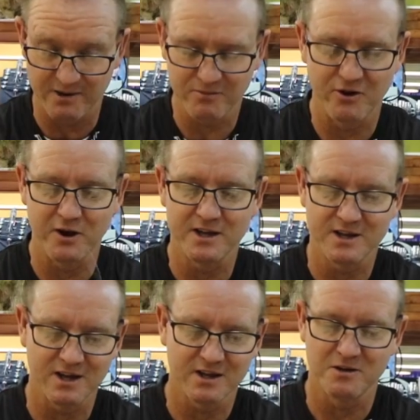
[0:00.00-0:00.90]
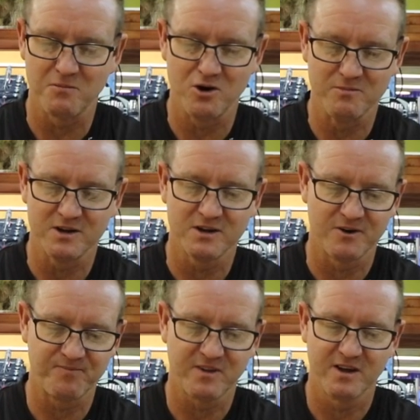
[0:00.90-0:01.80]
I'm creating at the moment.
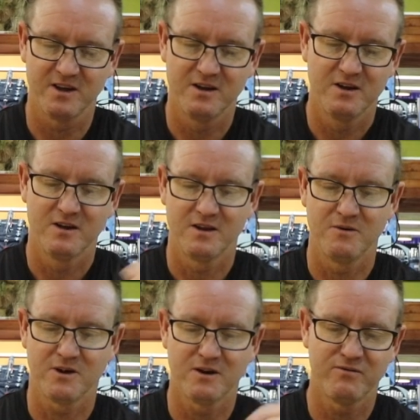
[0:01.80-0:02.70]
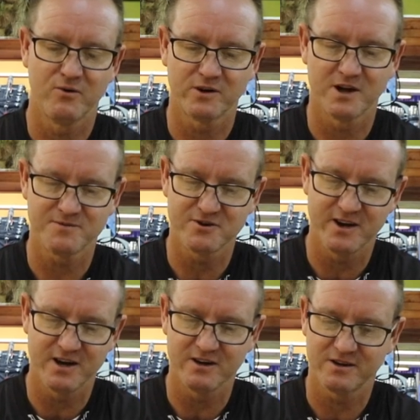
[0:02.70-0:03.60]
There we go, four times
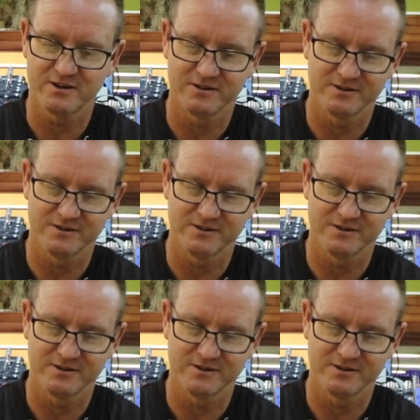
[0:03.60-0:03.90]
around.